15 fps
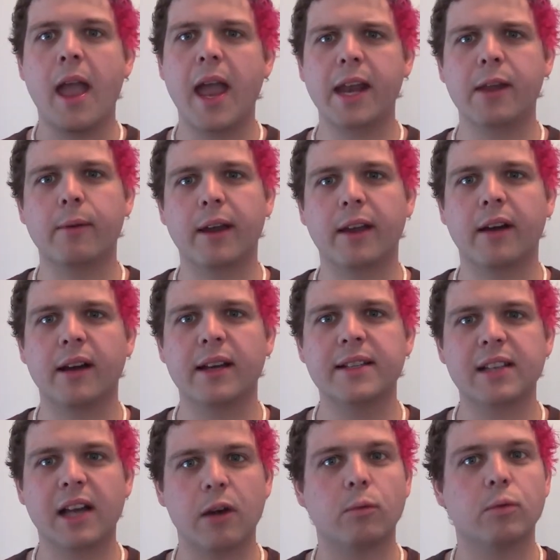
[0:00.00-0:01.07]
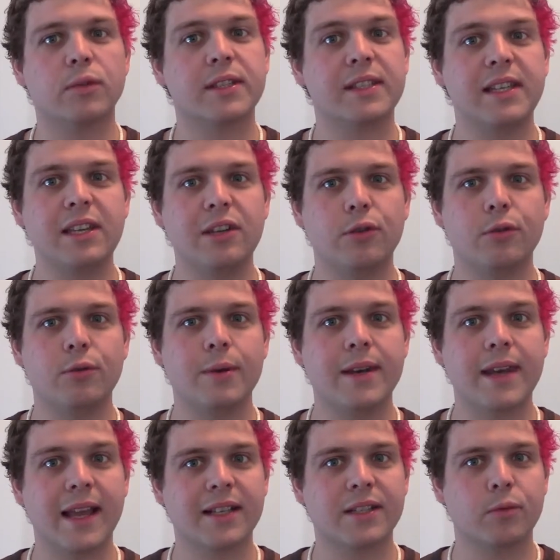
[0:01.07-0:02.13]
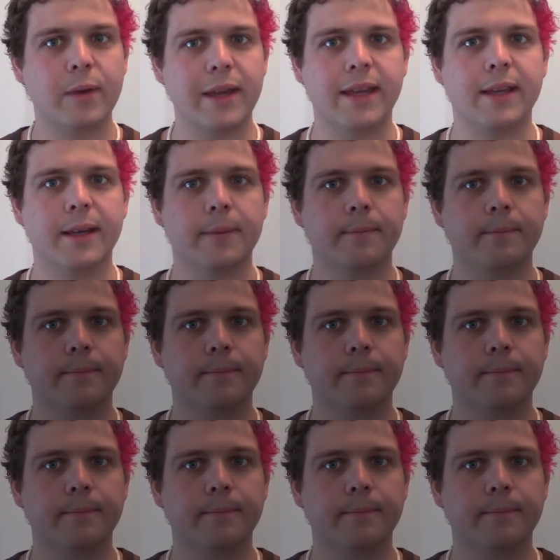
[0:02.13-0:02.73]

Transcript: Anyway guys, I will see you next week.